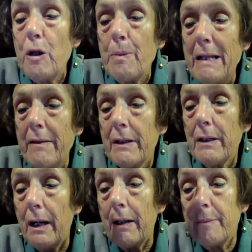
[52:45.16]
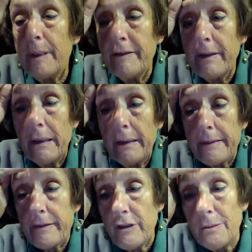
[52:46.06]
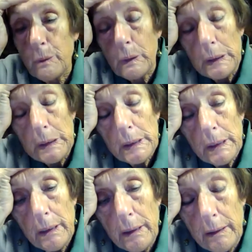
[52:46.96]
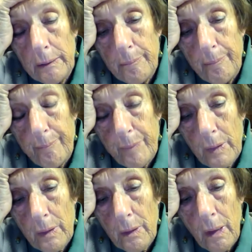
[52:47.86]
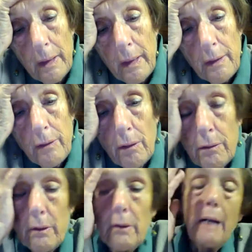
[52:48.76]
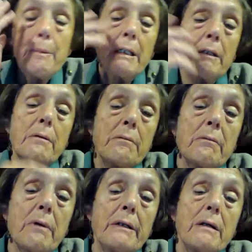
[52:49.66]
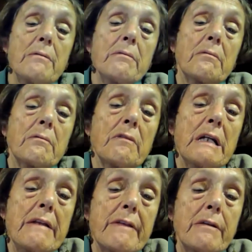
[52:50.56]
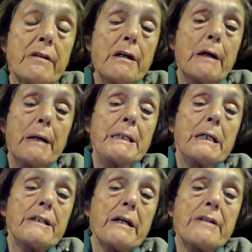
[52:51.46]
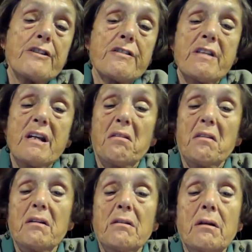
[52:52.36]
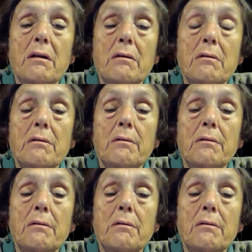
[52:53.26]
stop anything now, basically? That's the trouble. I don't really think so. I mean, I just think that